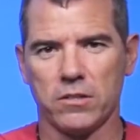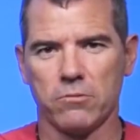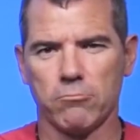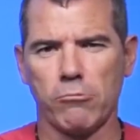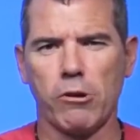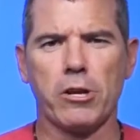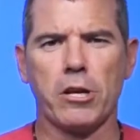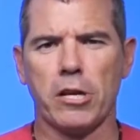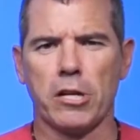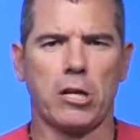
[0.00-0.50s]

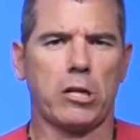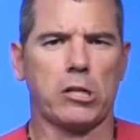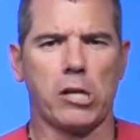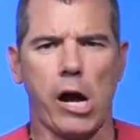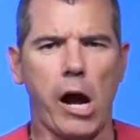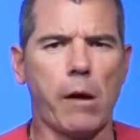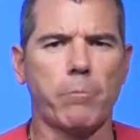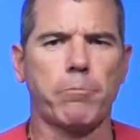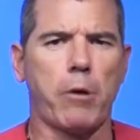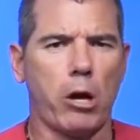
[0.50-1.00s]
We need a
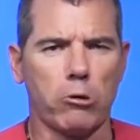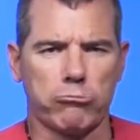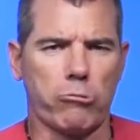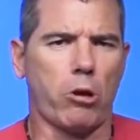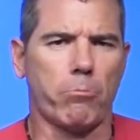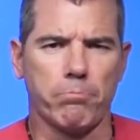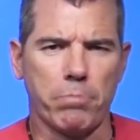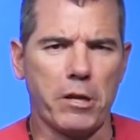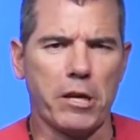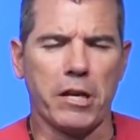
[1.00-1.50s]
cop on
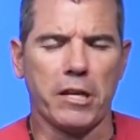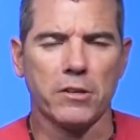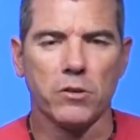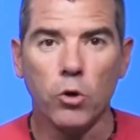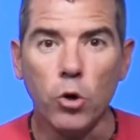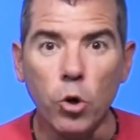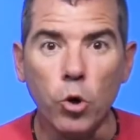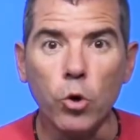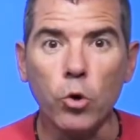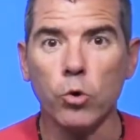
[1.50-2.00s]
the beat.
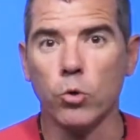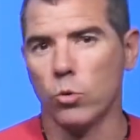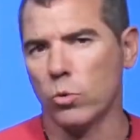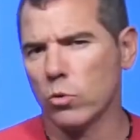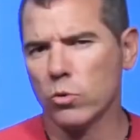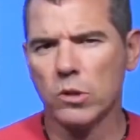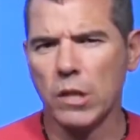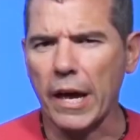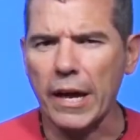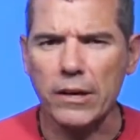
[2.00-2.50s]
Who?
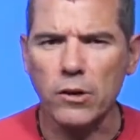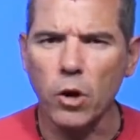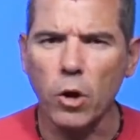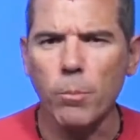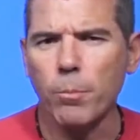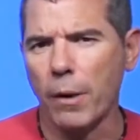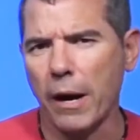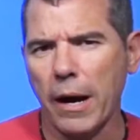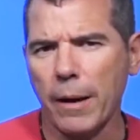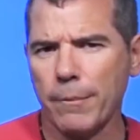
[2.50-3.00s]
Like
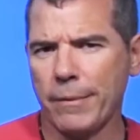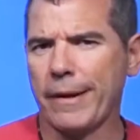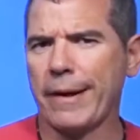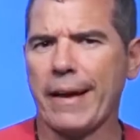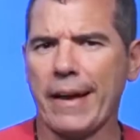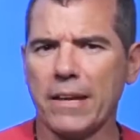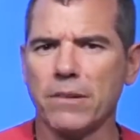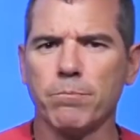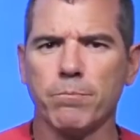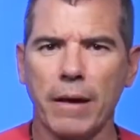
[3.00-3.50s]
Obama
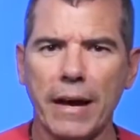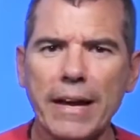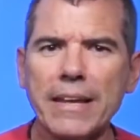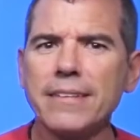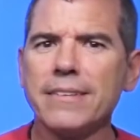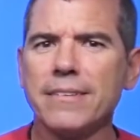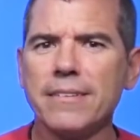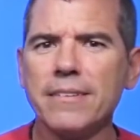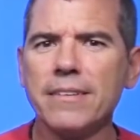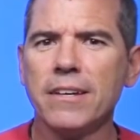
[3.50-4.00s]
and
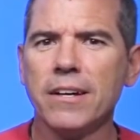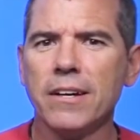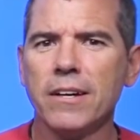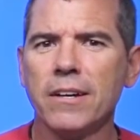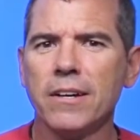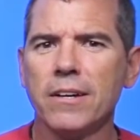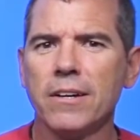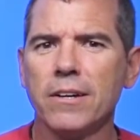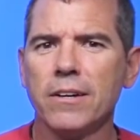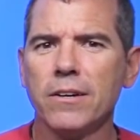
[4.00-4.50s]
Biden,
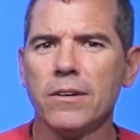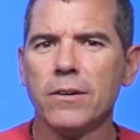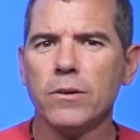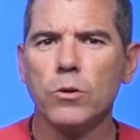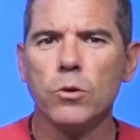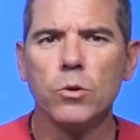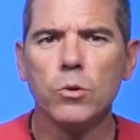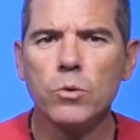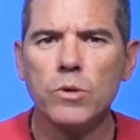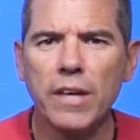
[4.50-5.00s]

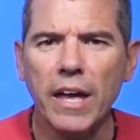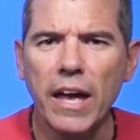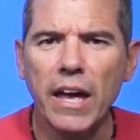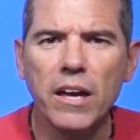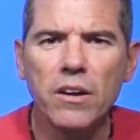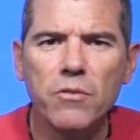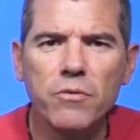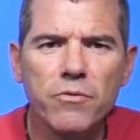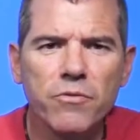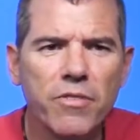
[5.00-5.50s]
who
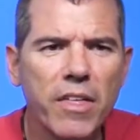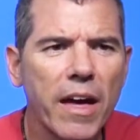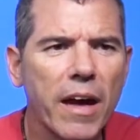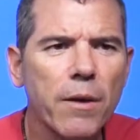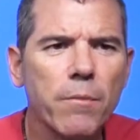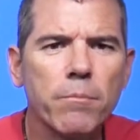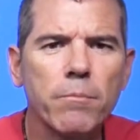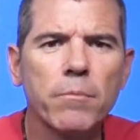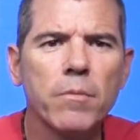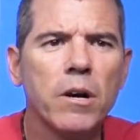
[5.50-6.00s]
gave
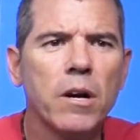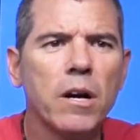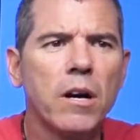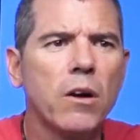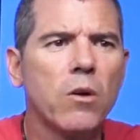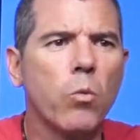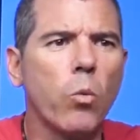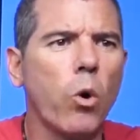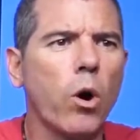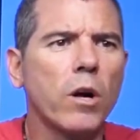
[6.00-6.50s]
them
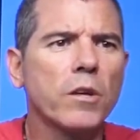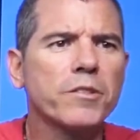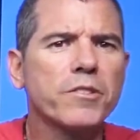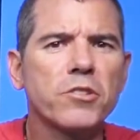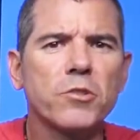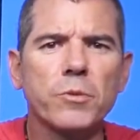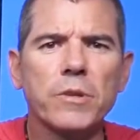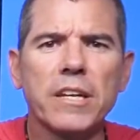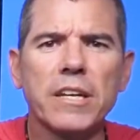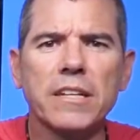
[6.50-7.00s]
Wall
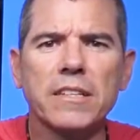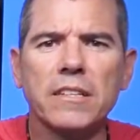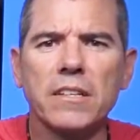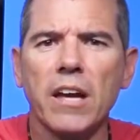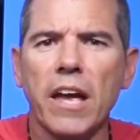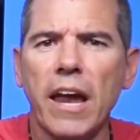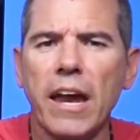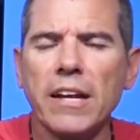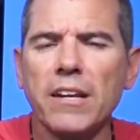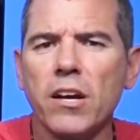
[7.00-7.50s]
Street
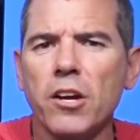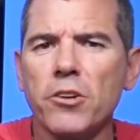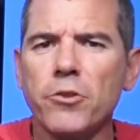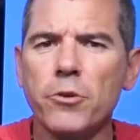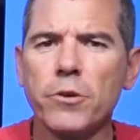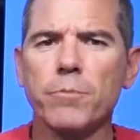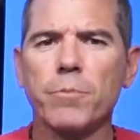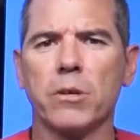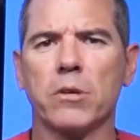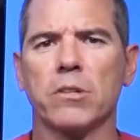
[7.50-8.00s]

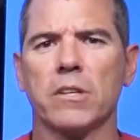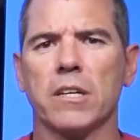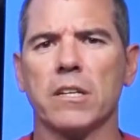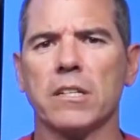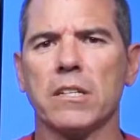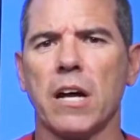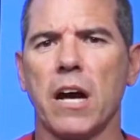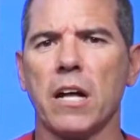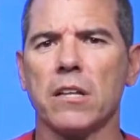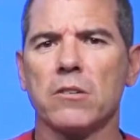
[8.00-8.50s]
$800
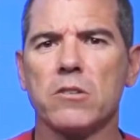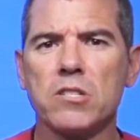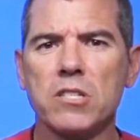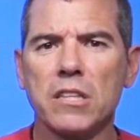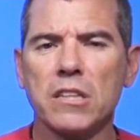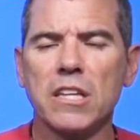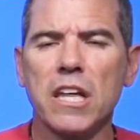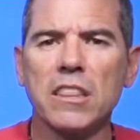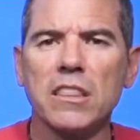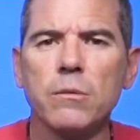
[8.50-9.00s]
billion
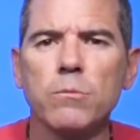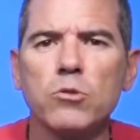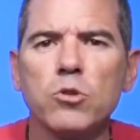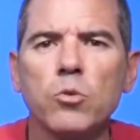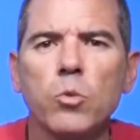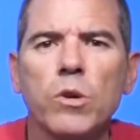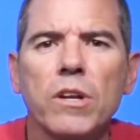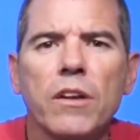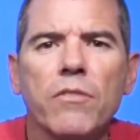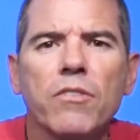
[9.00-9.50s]
and let them do
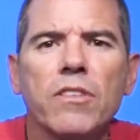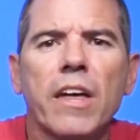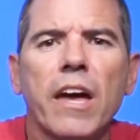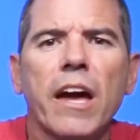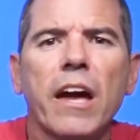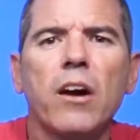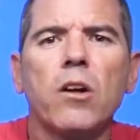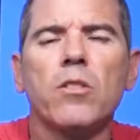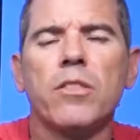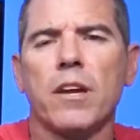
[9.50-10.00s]
whatever the
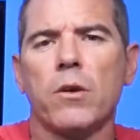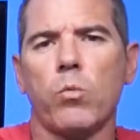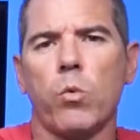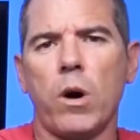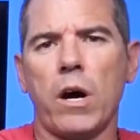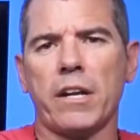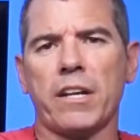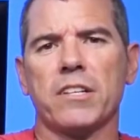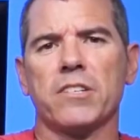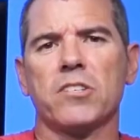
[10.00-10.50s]
hell they
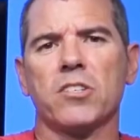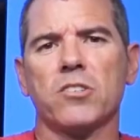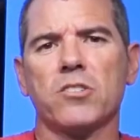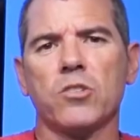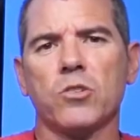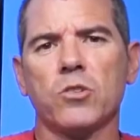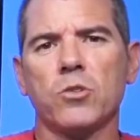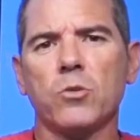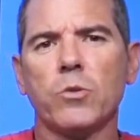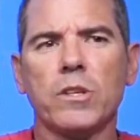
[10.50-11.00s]
wanted to
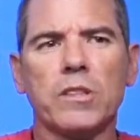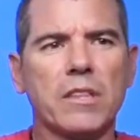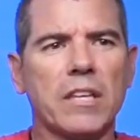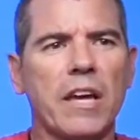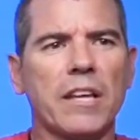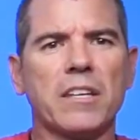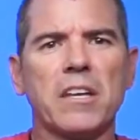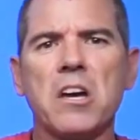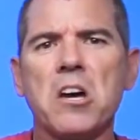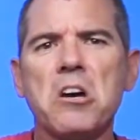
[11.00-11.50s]
do and
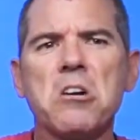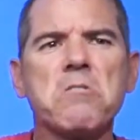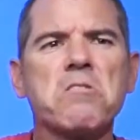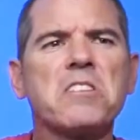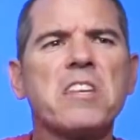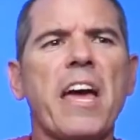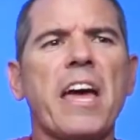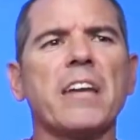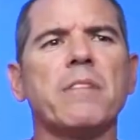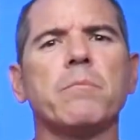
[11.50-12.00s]
let
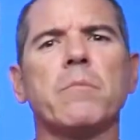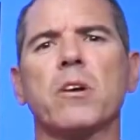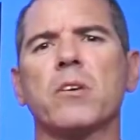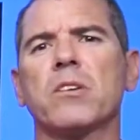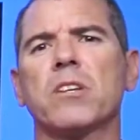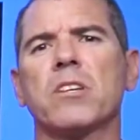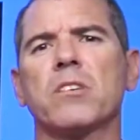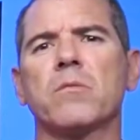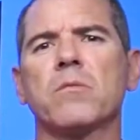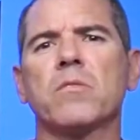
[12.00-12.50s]
10
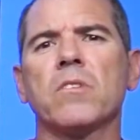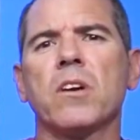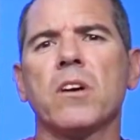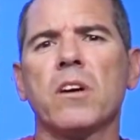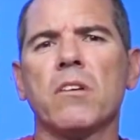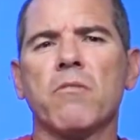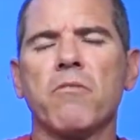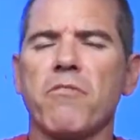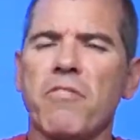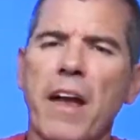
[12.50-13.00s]
million
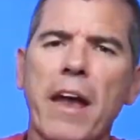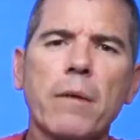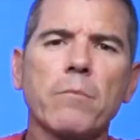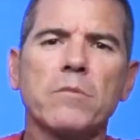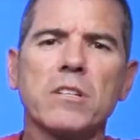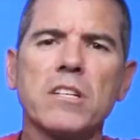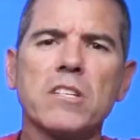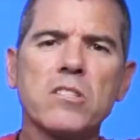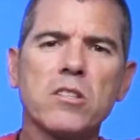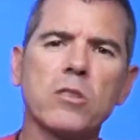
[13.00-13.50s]

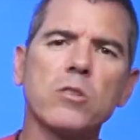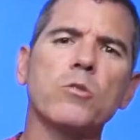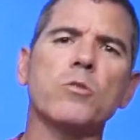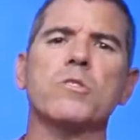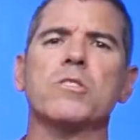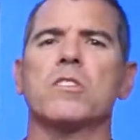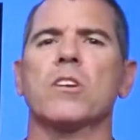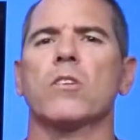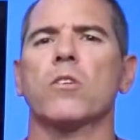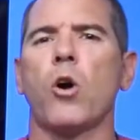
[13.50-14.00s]
families
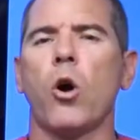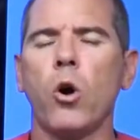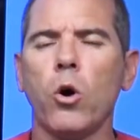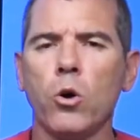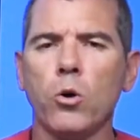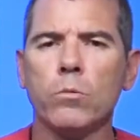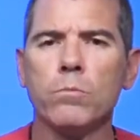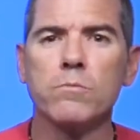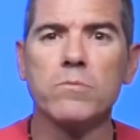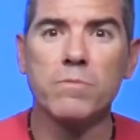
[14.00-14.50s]
lose their
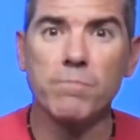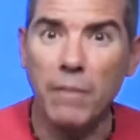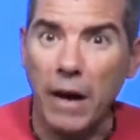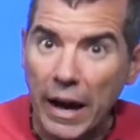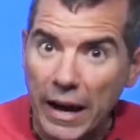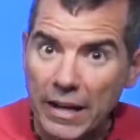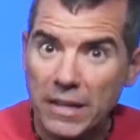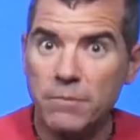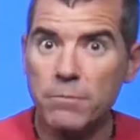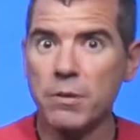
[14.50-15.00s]
homes,
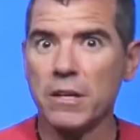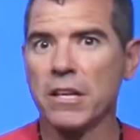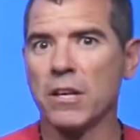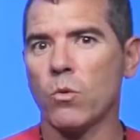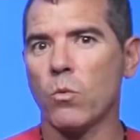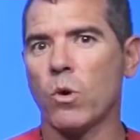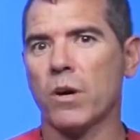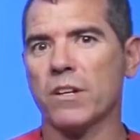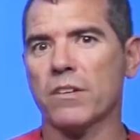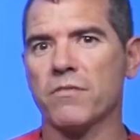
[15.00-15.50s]
mine
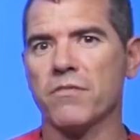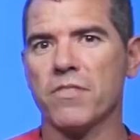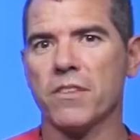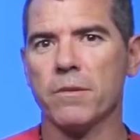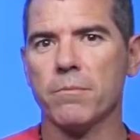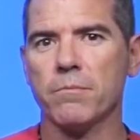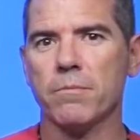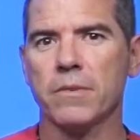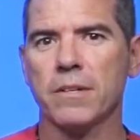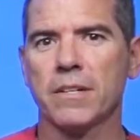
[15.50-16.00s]
being one of
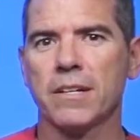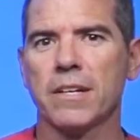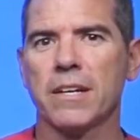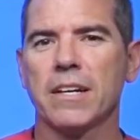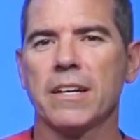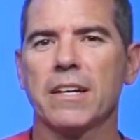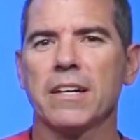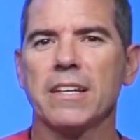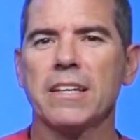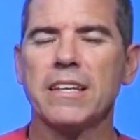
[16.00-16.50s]
them?
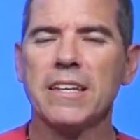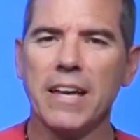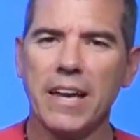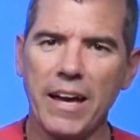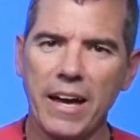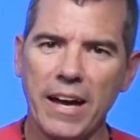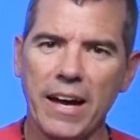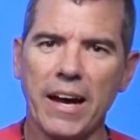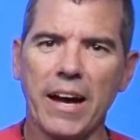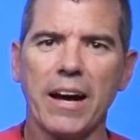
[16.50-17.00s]

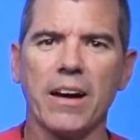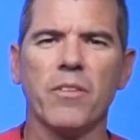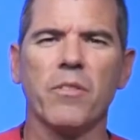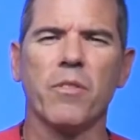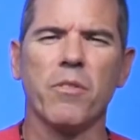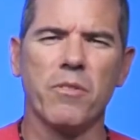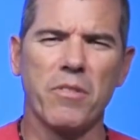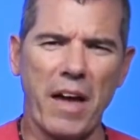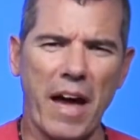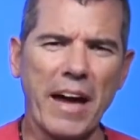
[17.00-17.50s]
Yeah,
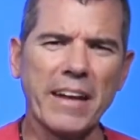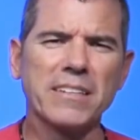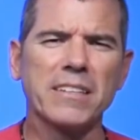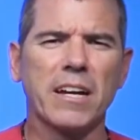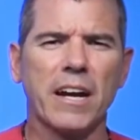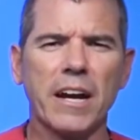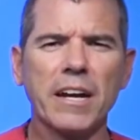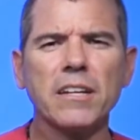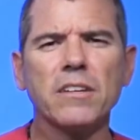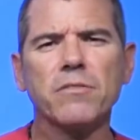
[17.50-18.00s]
that
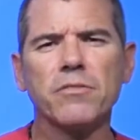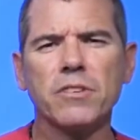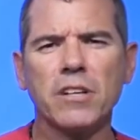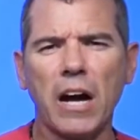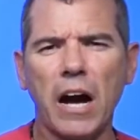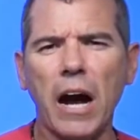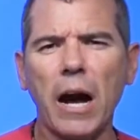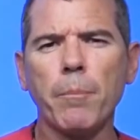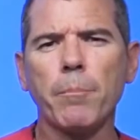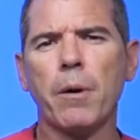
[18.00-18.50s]
kind of
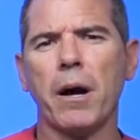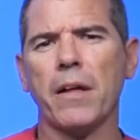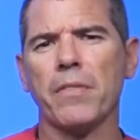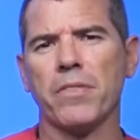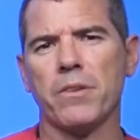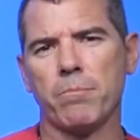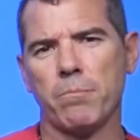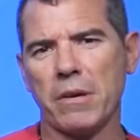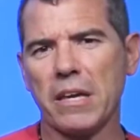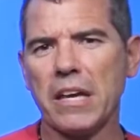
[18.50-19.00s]
cop on
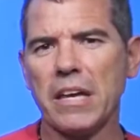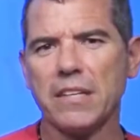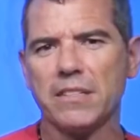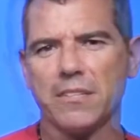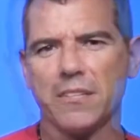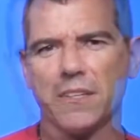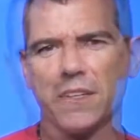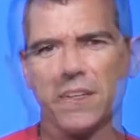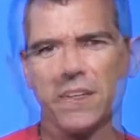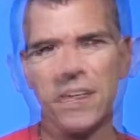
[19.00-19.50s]
the
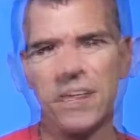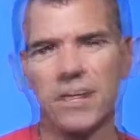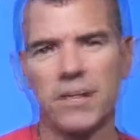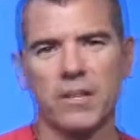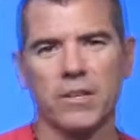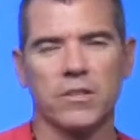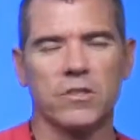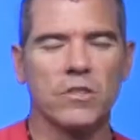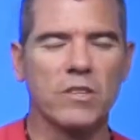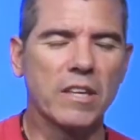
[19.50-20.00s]
beat.
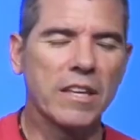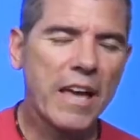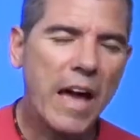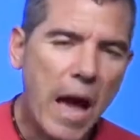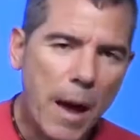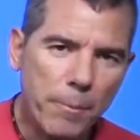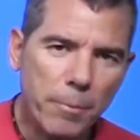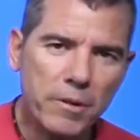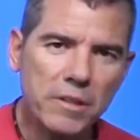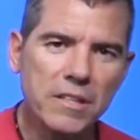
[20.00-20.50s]
So the
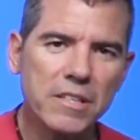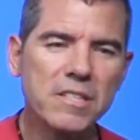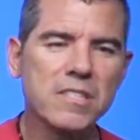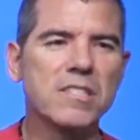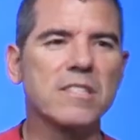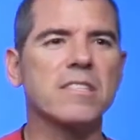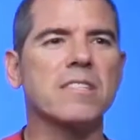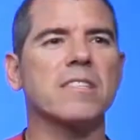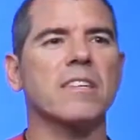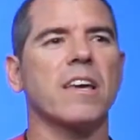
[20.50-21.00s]

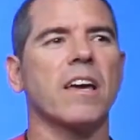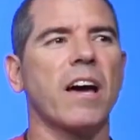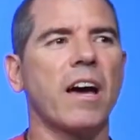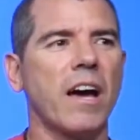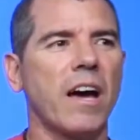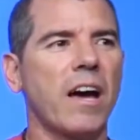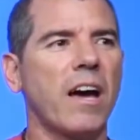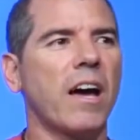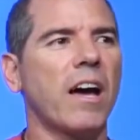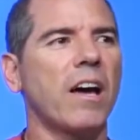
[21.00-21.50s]
capitalists,
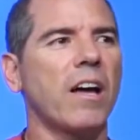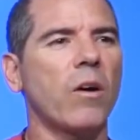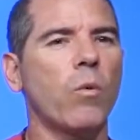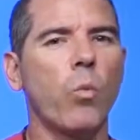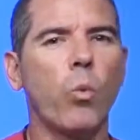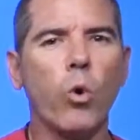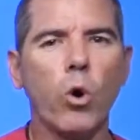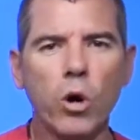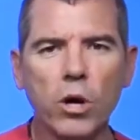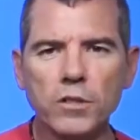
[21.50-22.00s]

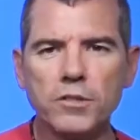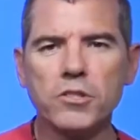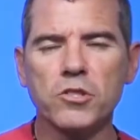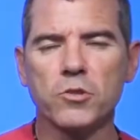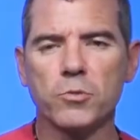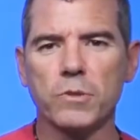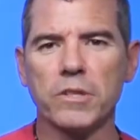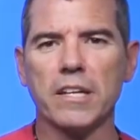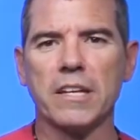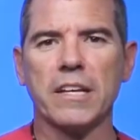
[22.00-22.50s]
Wall
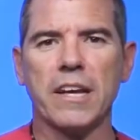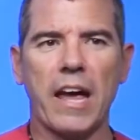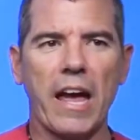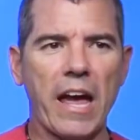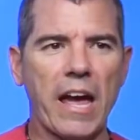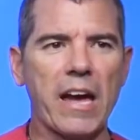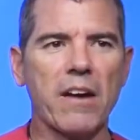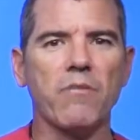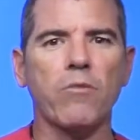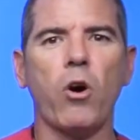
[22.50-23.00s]
Street,
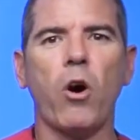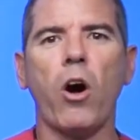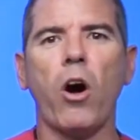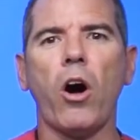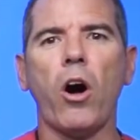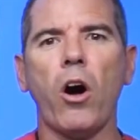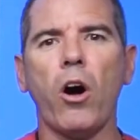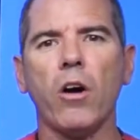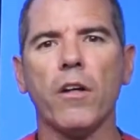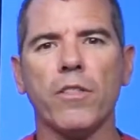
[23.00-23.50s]

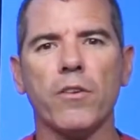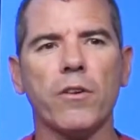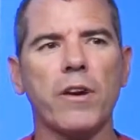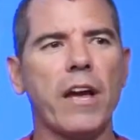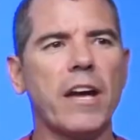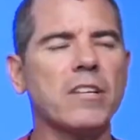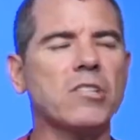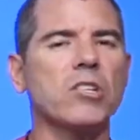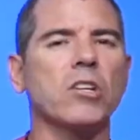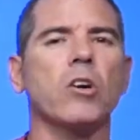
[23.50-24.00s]
they're
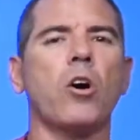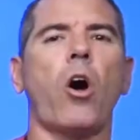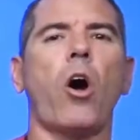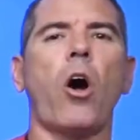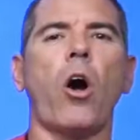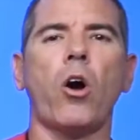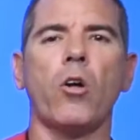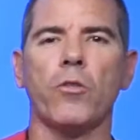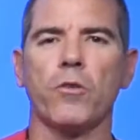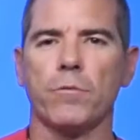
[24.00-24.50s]
hedging
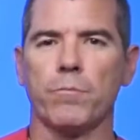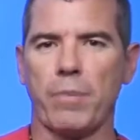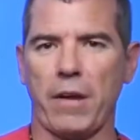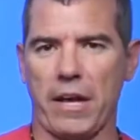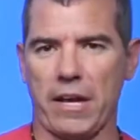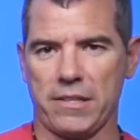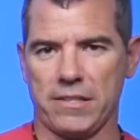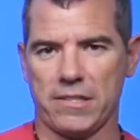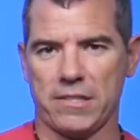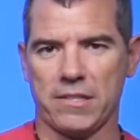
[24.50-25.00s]
all their
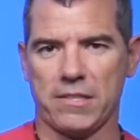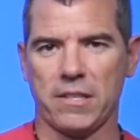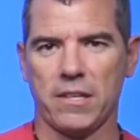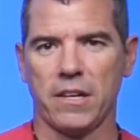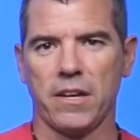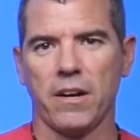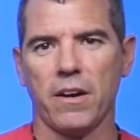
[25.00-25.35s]
bets.